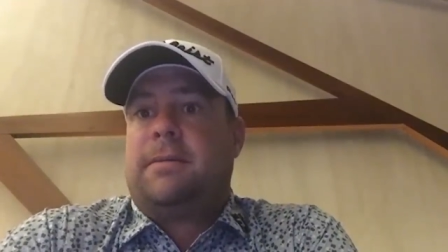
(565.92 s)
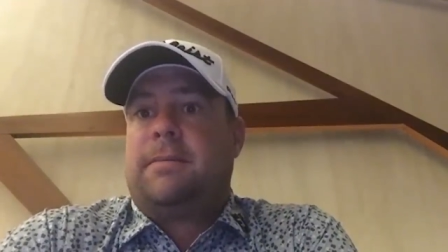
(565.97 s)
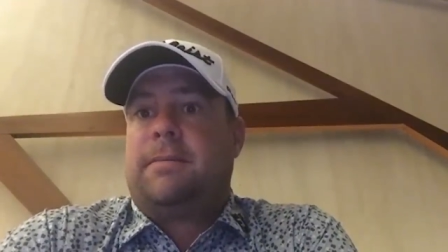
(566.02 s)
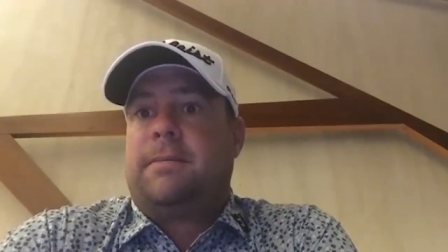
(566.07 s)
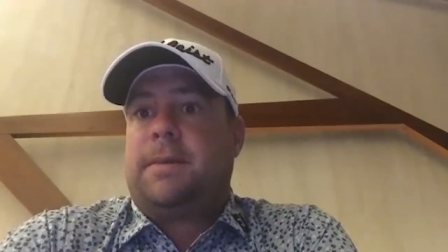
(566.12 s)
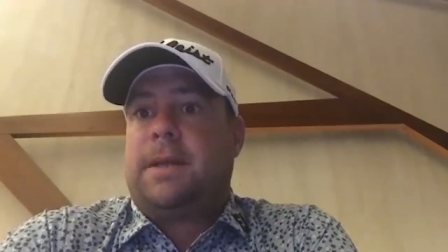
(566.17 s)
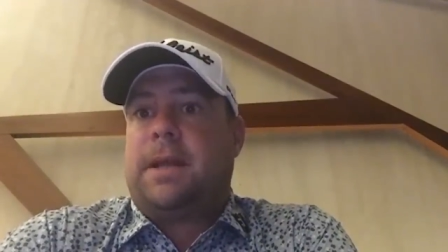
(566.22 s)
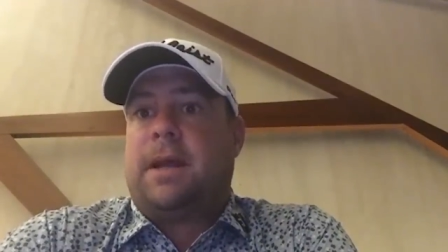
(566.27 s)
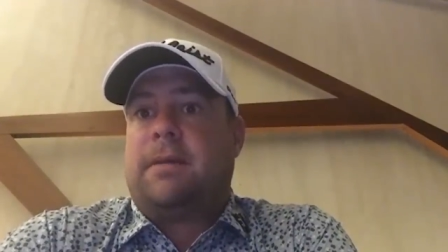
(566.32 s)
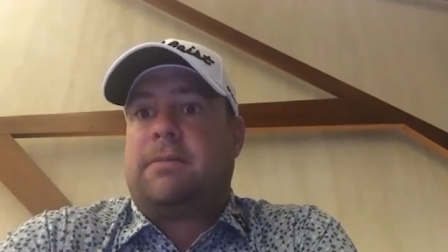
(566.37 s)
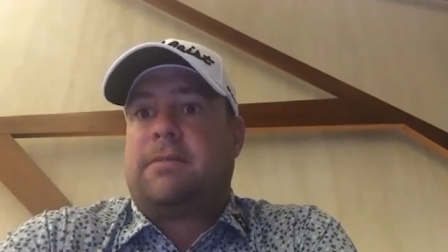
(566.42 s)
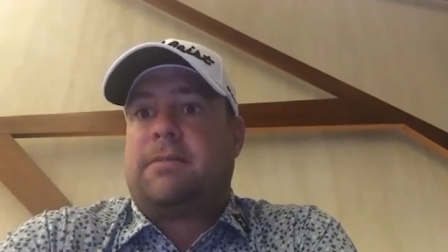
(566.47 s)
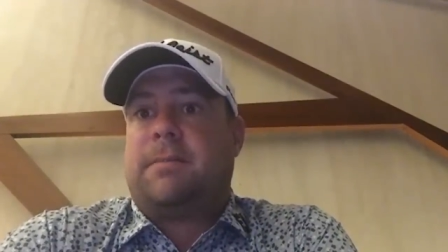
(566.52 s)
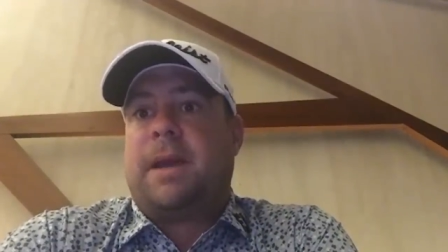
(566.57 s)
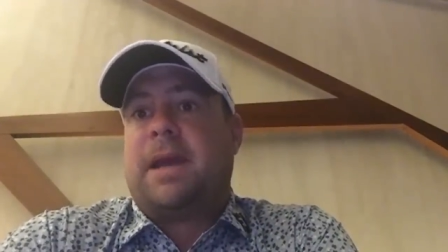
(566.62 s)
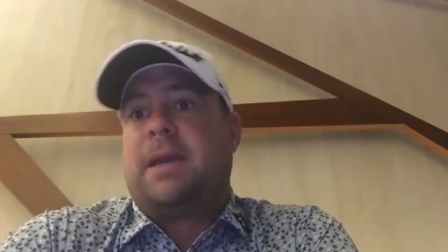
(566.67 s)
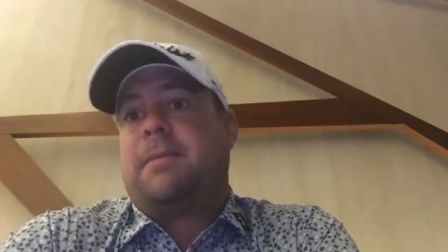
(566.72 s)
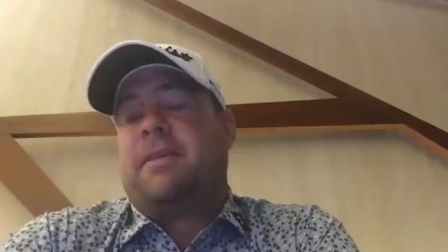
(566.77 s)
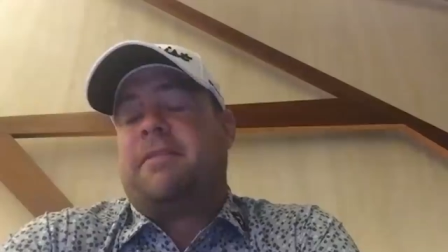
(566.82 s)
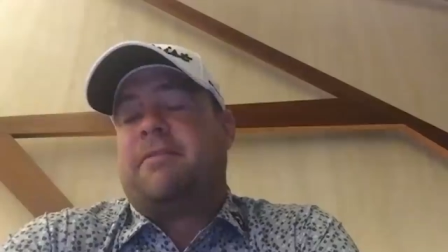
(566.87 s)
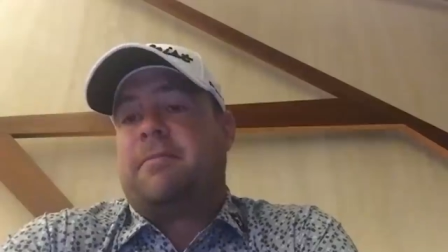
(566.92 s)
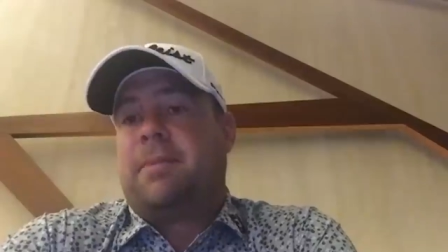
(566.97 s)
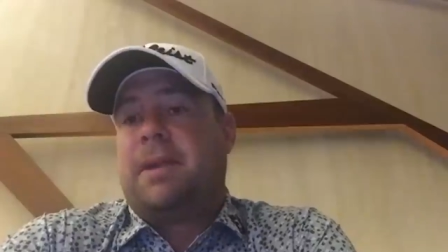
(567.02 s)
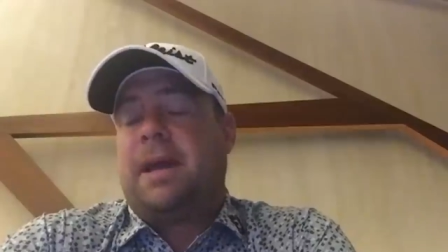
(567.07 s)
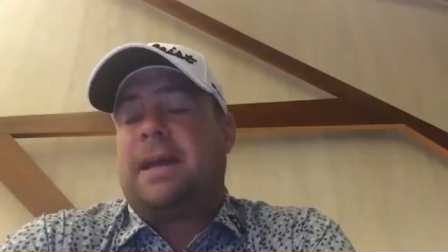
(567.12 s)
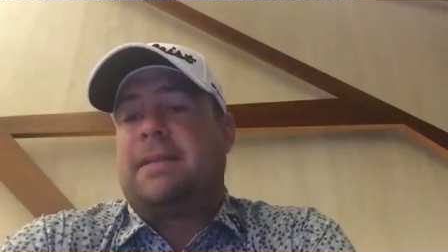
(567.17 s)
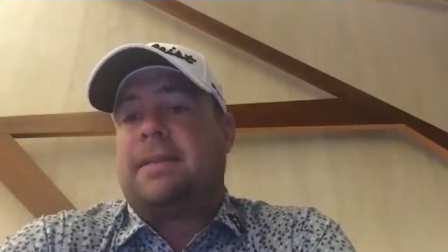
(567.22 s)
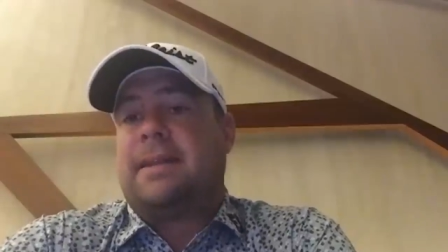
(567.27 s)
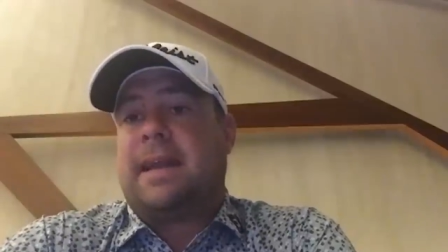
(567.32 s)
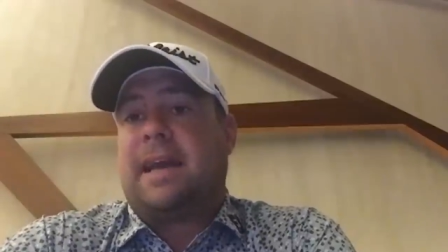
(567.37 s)
you know, to maybe even
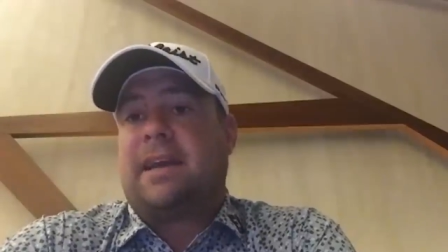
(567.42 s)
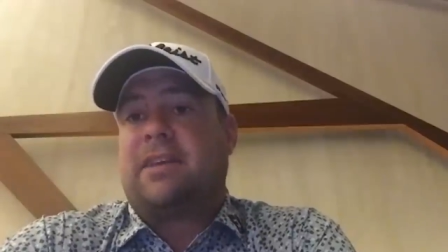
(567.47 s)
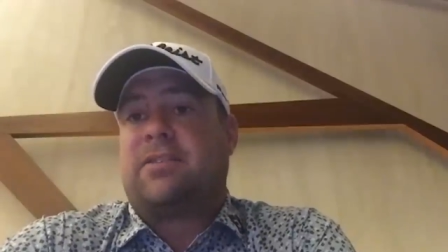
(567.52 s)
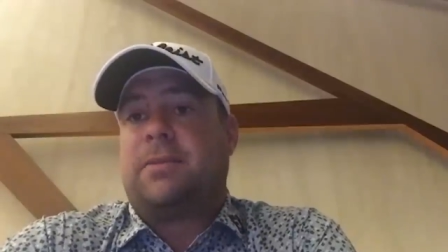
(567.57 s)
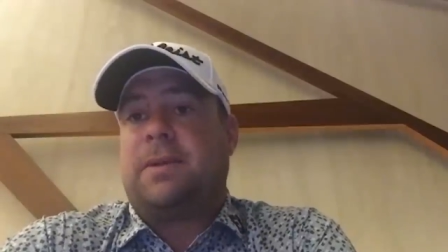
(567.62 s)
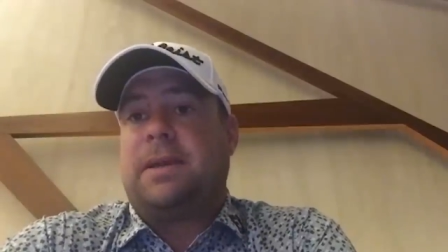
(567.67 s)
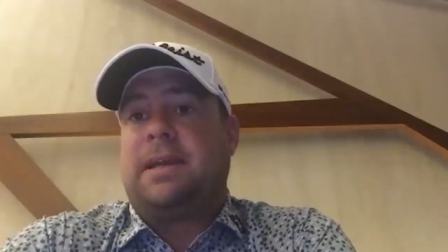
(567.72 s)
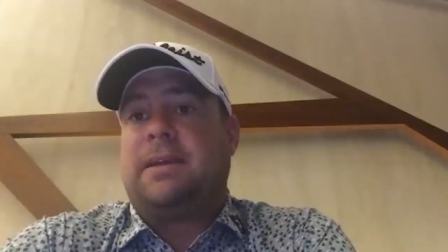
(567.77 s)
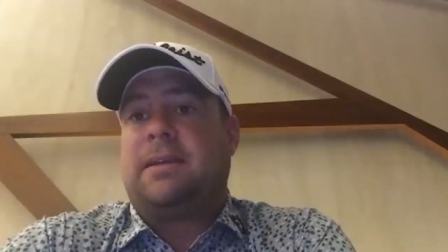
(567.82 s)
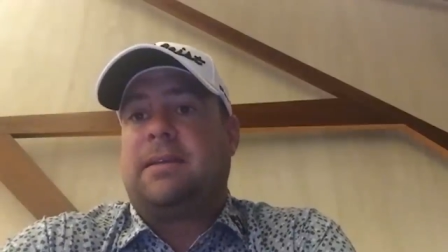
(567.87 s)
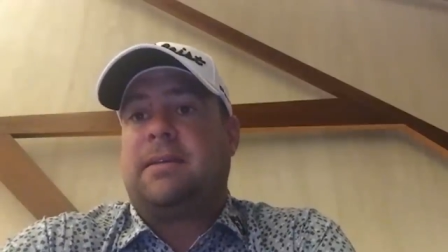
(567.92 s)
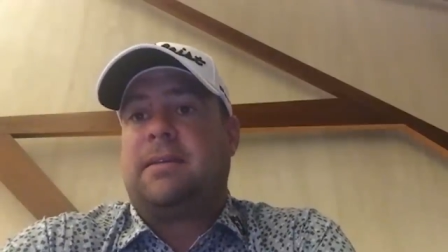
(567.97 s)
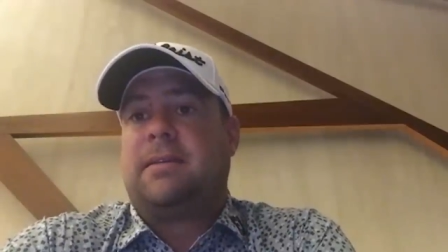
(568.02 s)
play the next week.